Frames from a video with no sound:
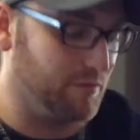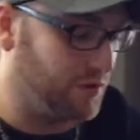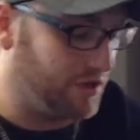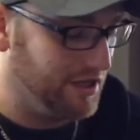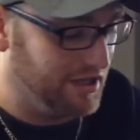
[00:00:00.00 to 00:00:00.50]

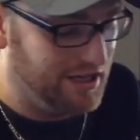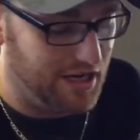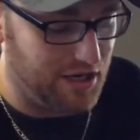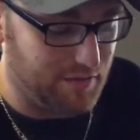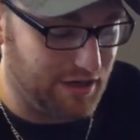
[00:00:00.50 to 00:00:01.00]
But
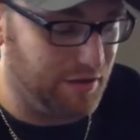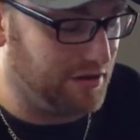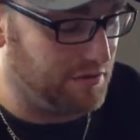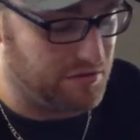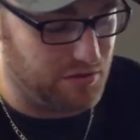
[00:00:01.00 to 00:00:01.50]
and I thought
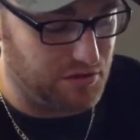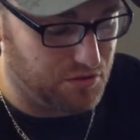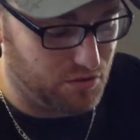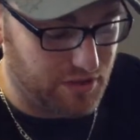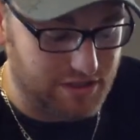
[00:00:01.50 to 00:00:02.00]
that was really
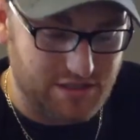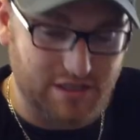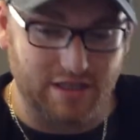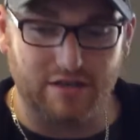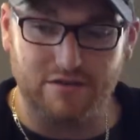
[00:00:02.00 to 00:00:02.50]
cool that he said
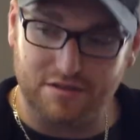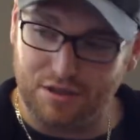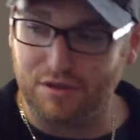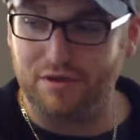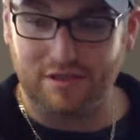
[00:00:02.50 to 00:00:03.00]
that, and I was,
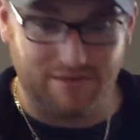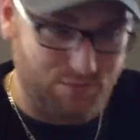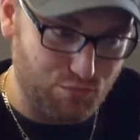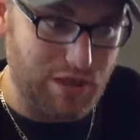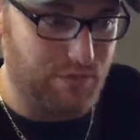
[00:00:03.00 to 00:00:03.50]
it
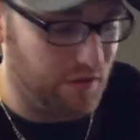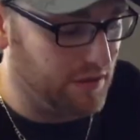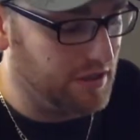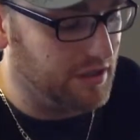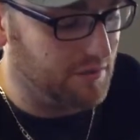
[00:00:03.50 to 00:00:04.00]
made me
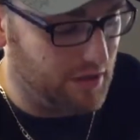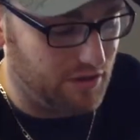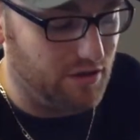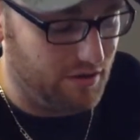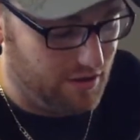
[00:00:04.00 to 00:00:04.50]
thinking about